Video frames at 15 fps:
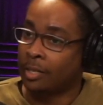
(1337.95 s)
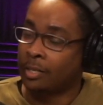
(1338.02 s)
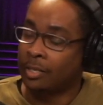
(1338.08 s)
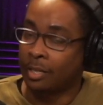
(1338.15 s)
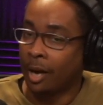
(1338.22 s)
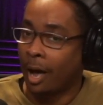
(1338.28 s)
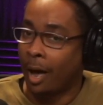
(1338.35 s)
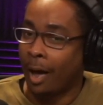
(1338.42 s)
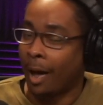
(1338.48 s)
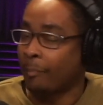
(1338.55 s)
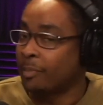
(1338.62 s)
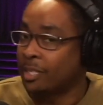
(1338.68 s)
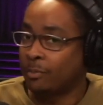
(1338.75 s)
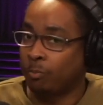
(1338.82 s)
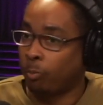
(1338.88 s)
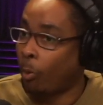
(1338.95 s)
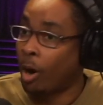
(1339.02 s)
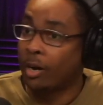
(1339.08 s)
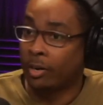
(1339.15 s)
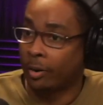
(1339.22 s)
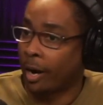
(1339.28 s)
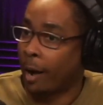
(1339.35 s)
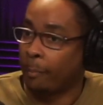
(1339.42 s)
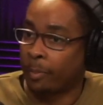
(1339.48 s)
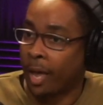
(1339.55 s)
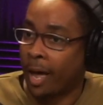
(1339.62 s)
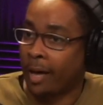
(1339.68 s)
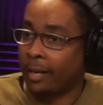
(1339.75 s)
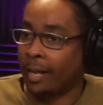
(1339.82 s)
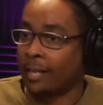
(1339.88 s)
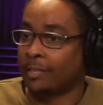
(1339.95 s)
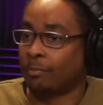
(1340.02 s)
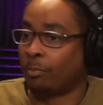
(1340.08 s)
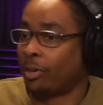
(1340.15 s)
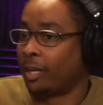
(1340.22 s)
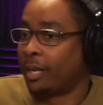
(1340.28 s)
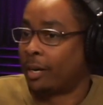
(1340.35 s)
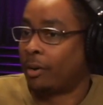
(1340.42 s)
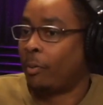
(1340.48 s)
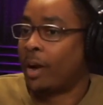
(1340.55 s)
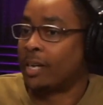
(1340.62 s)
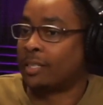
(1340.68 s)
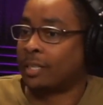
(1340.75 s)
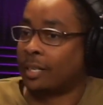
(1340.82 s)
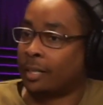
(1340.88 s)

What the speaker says: So I'm just wondering. That's really a question.